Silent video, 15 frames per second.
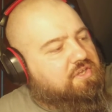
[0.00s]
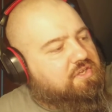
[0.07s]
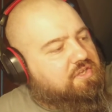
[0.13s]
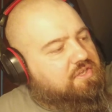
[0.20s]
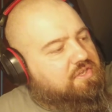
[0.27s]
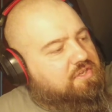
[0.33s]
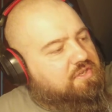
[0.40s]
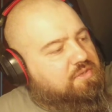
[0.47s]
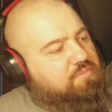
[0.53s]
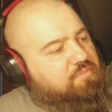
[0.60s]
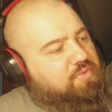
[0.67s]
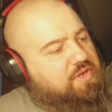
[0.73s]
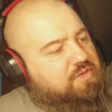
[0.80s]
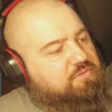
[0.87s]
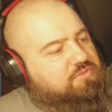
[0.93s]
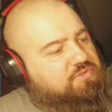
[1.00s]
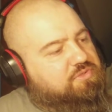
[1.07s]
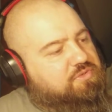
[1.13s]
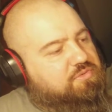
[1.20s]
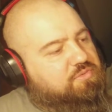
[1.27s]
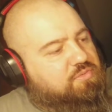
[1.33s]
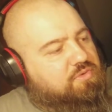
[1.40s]
bound
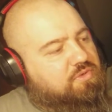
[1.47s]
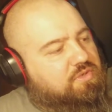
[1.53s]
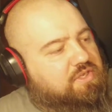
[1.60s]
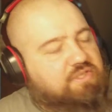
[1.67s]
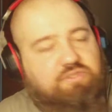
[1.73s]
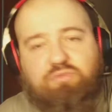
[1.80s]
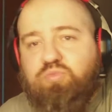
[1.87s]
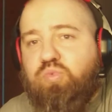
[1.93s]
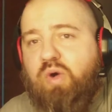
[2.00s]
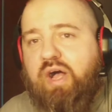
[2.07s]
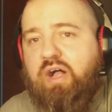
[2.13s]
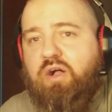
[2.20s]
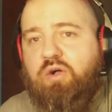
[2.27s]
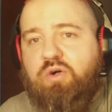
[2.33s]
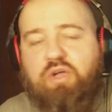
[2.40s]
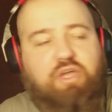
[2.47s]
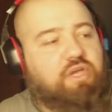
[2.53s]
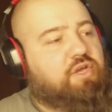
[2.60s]
to the wall as well.